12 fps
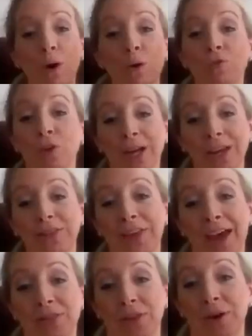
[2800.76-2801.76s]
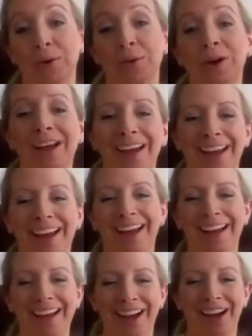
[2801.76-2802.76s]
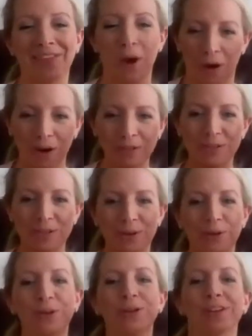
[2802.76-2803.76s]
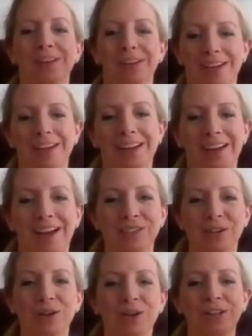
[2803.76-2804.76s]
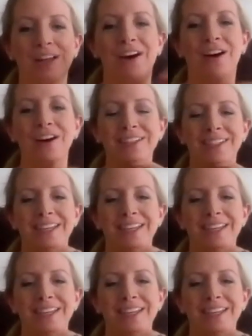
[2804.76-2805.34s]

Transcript: won't forget that, though. The hard skull heart